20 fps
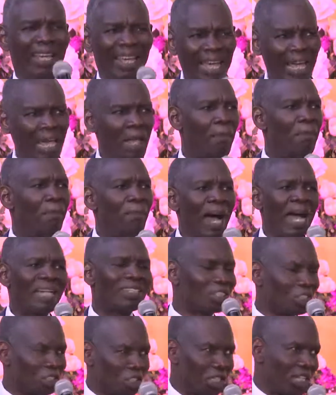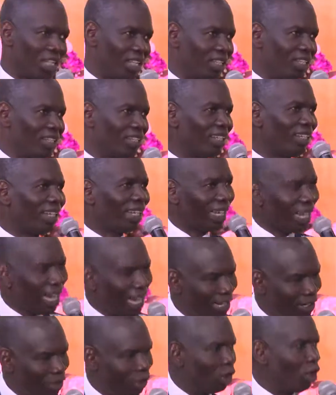A bad tree
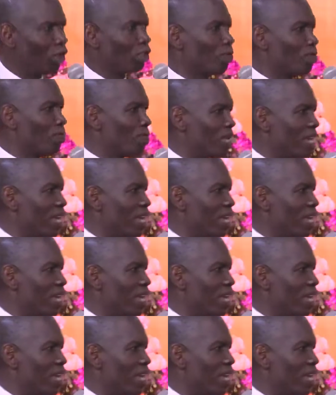cannot